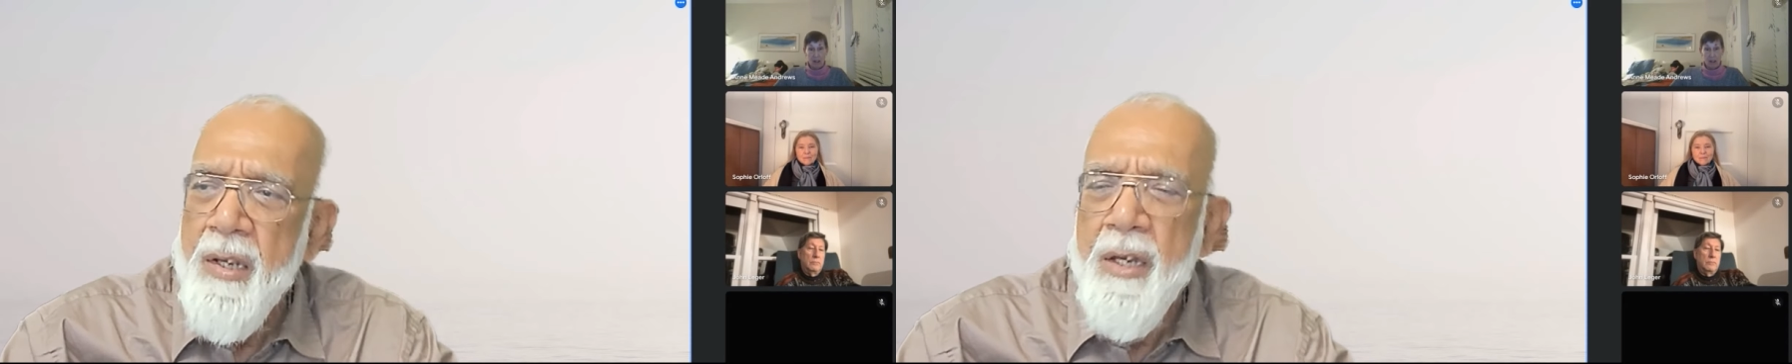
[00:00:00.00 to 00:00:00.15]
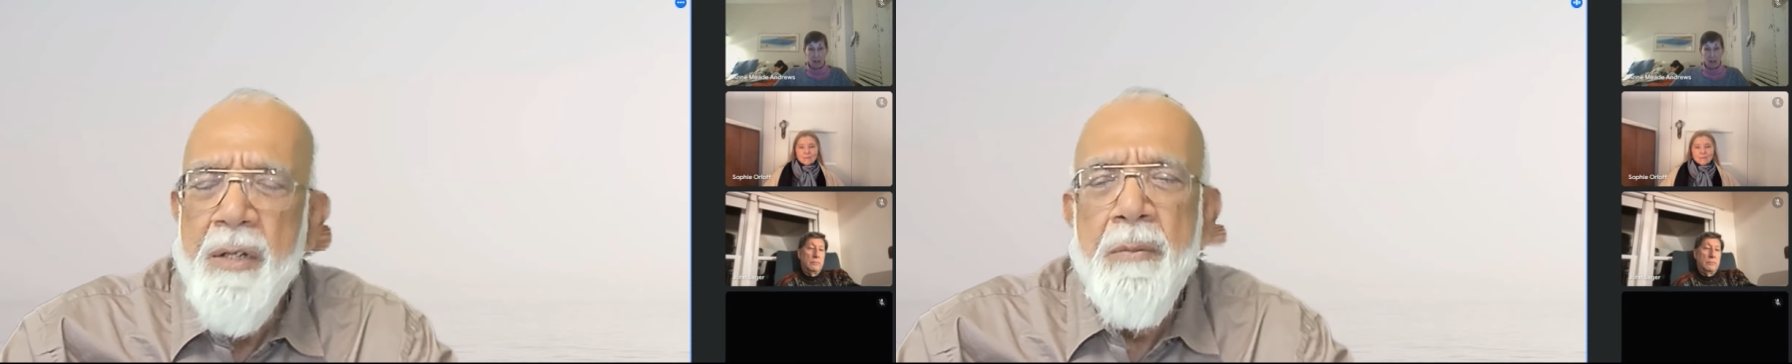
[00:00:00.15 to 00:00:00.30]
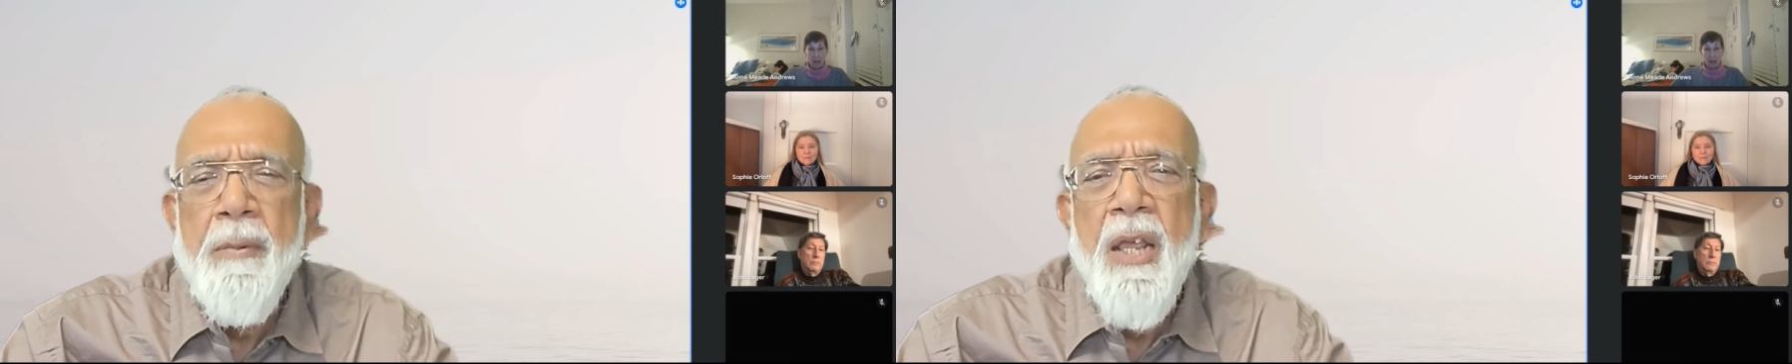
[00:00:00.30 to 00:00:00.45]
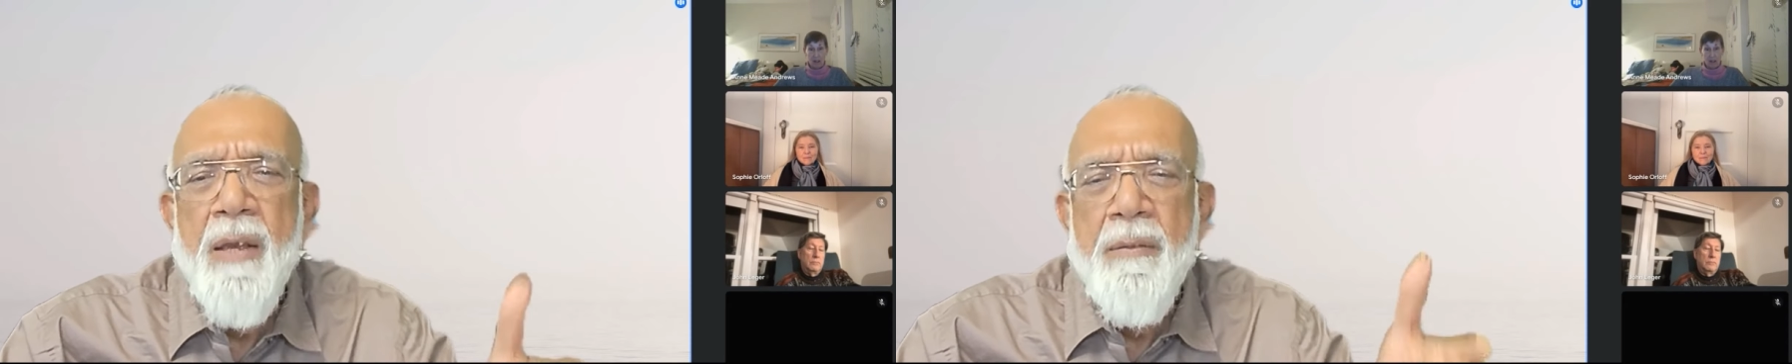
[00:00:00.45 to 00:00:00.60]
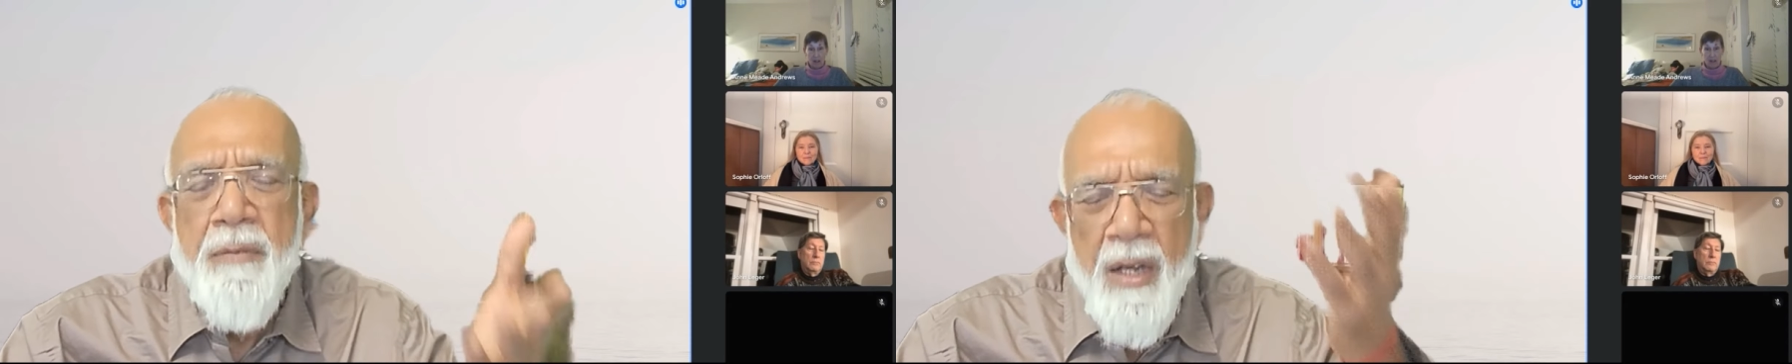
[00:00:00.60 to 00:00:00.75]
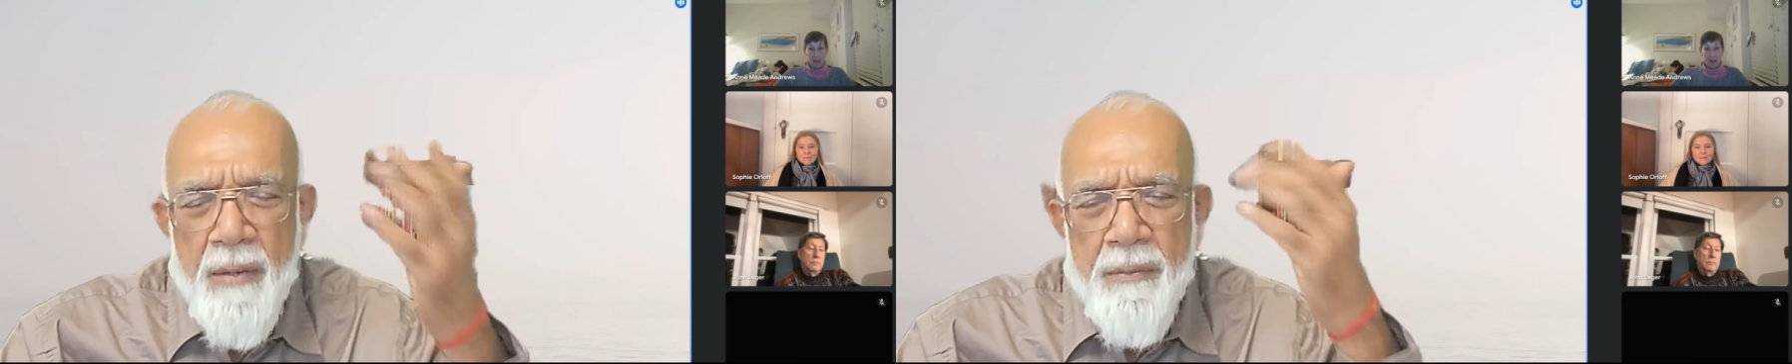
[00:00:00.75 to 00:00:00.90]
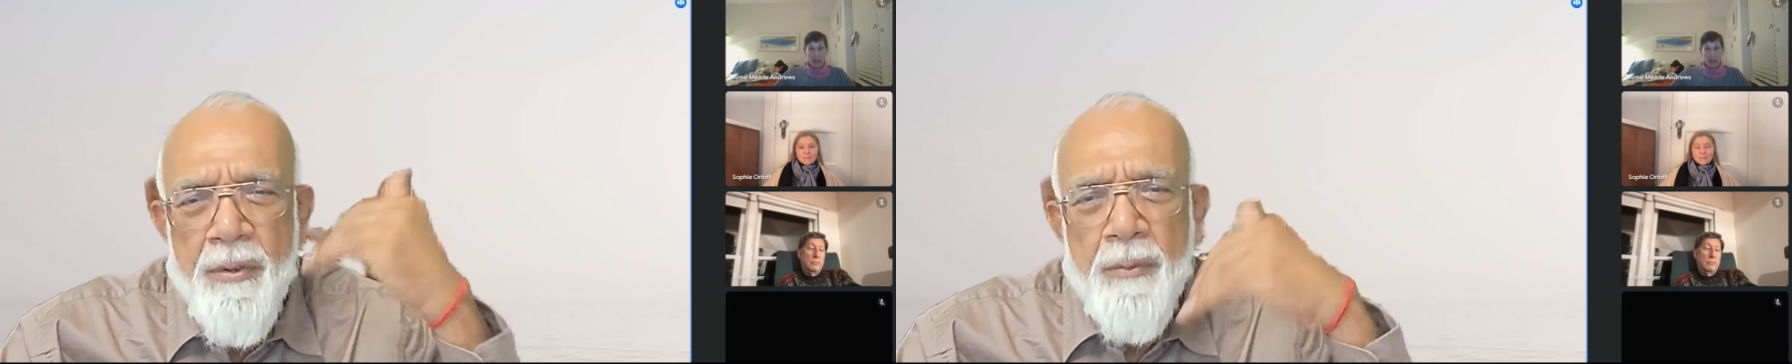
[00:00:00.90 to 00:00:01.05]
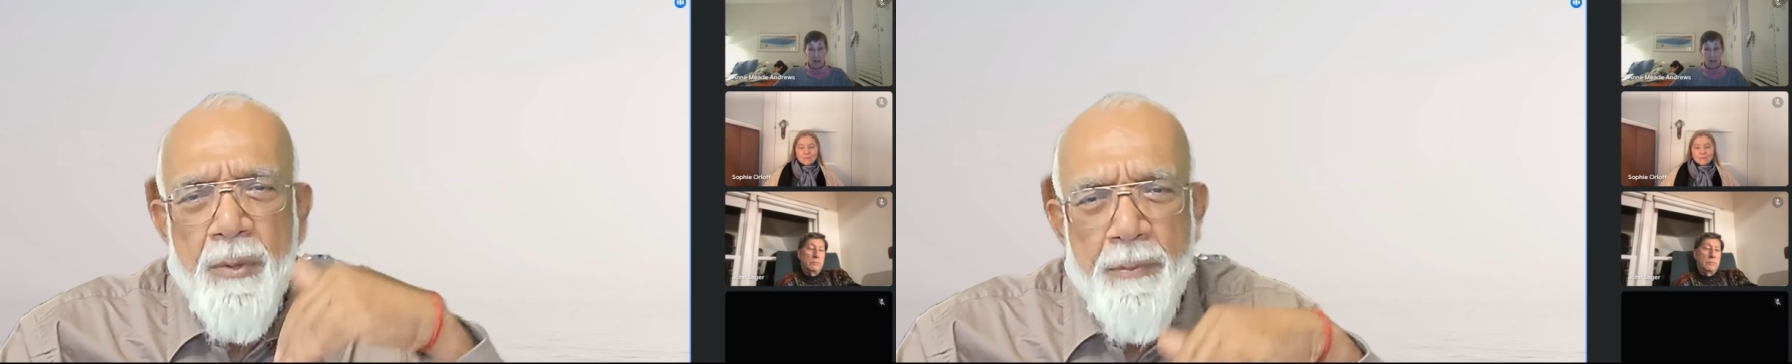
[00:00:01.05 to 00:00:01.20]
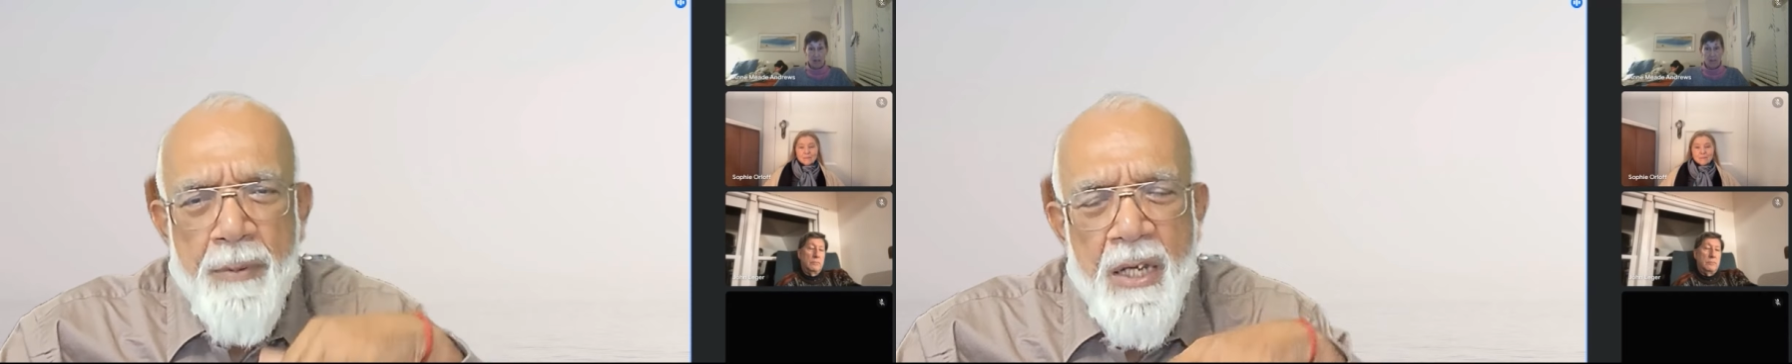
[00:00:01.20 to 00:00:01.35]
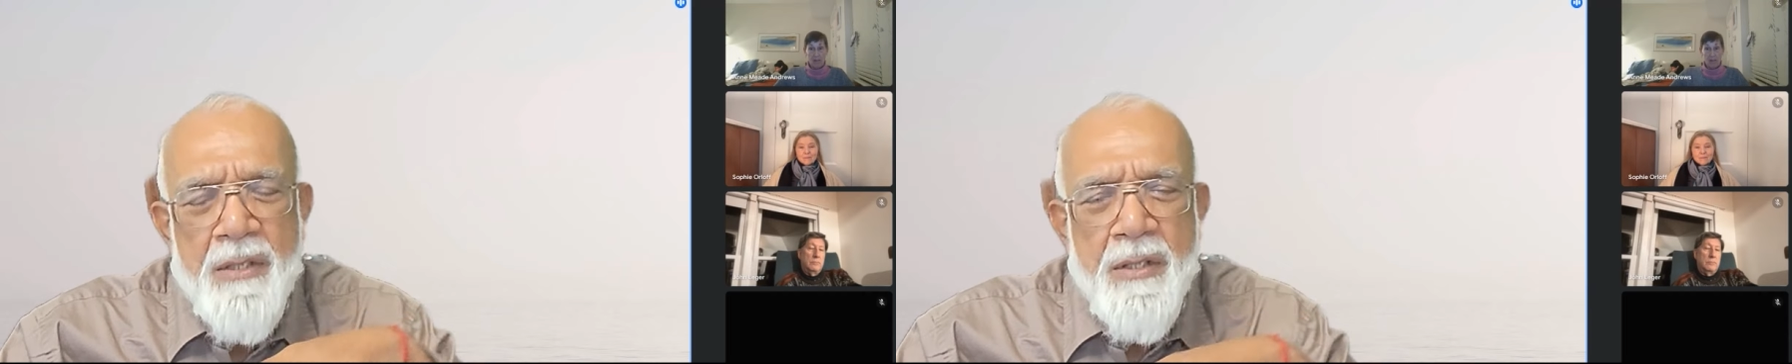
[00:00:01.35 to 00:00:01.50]
It may have come from
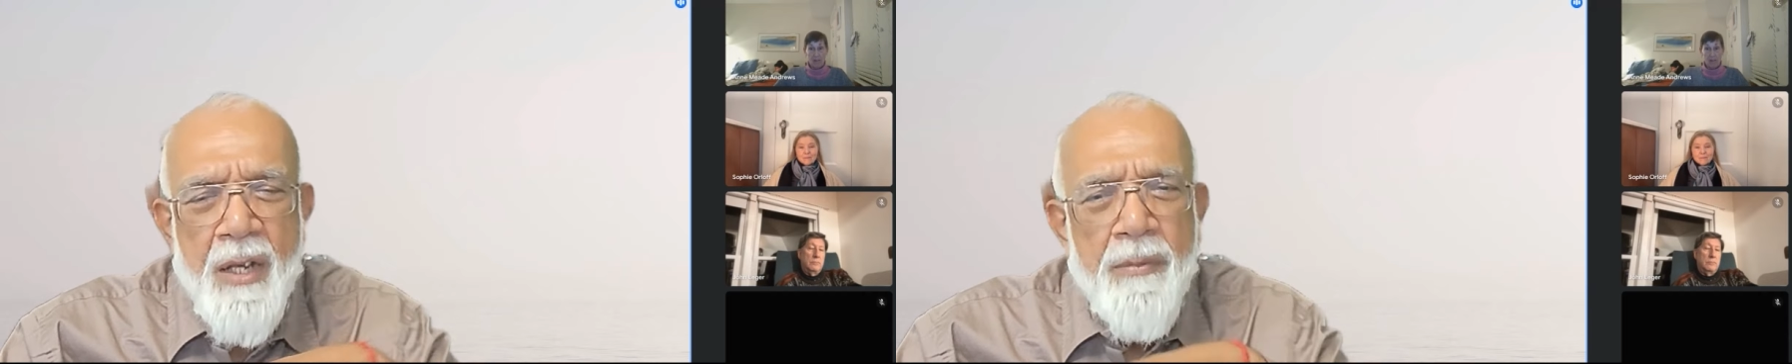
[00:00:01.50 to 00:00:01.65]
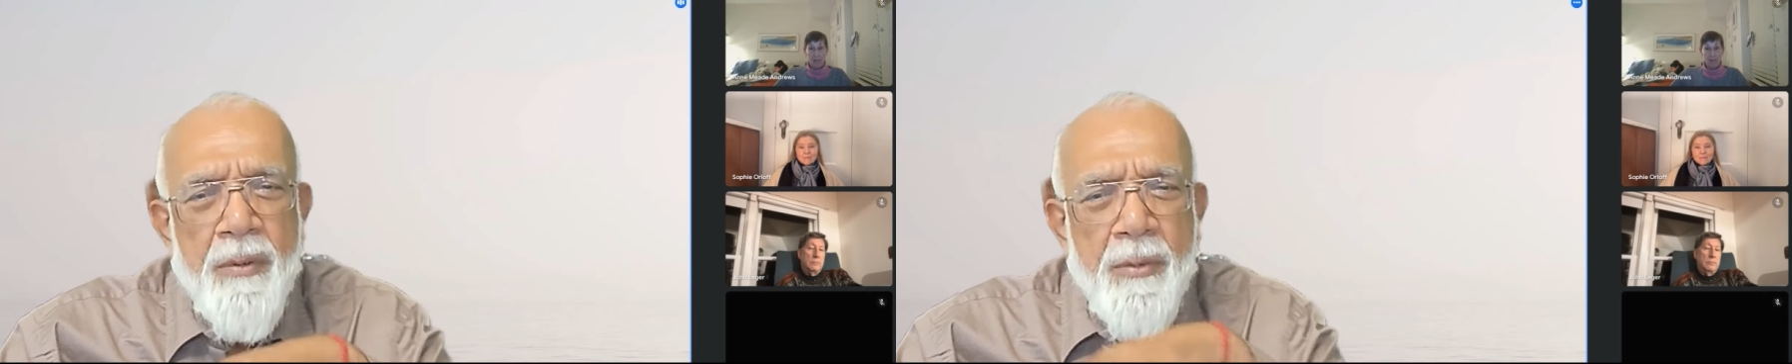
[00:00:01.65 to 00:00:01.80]
the past life.